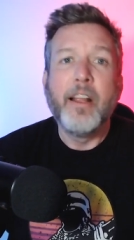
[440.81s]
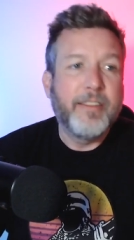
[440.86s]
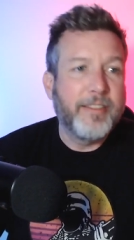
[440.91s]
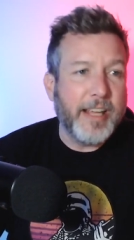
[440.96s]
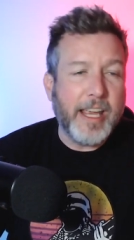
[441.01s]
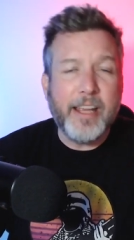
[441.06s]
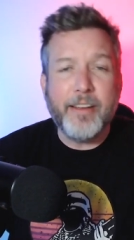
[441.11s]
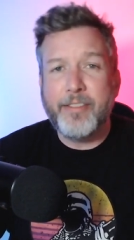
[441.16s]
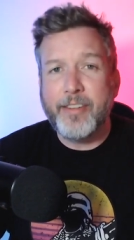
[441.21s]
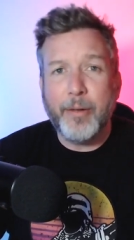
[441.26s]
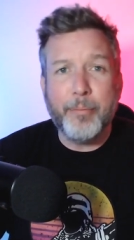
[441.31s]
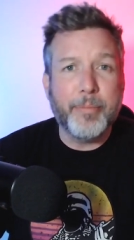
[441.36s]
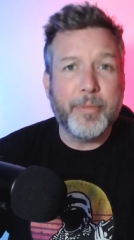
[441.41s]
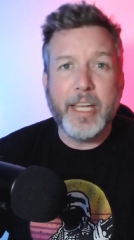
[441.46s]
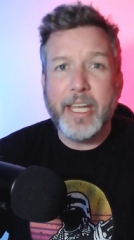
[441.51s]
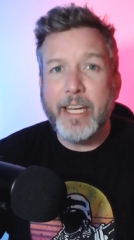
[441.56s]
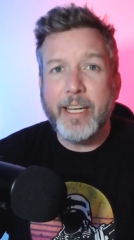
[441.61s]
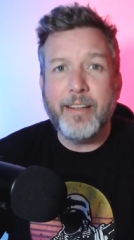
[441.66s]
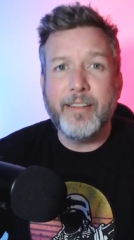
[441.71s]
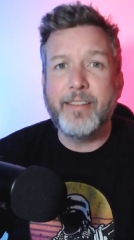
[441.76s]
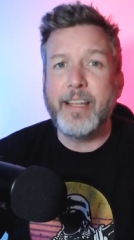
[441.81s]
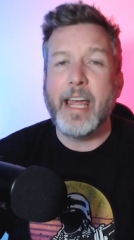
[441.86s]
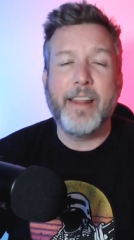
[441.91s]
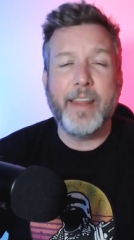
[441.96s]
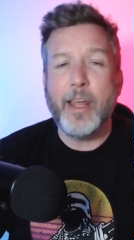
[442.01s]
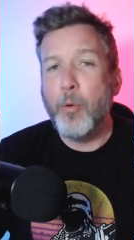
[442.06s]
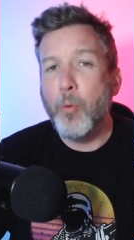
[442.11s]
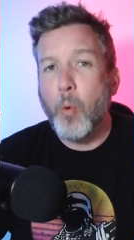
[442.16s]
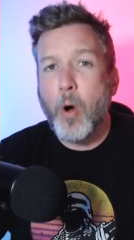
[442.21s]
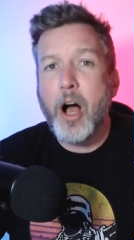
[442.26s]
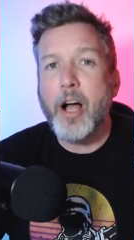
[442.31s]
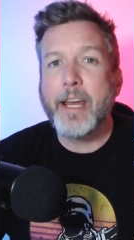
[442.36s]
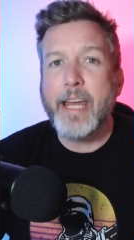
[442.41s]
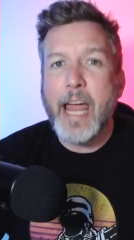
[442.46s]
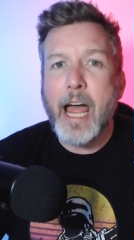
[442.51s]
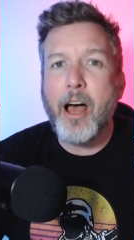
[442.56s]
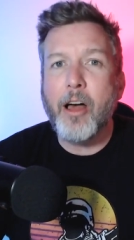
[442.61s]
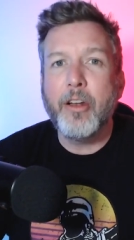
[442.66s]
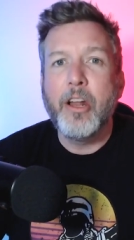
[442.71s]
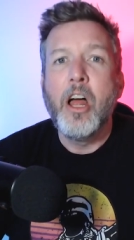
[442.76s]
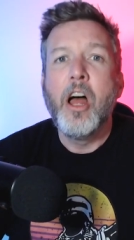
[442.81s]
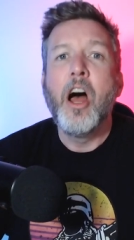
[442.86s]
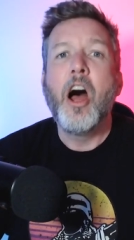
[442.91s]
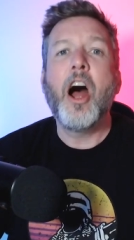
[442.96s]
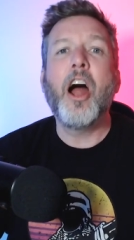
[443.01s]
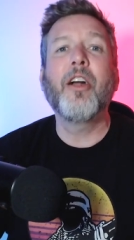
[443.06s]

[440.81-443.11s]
say some things, and then walk out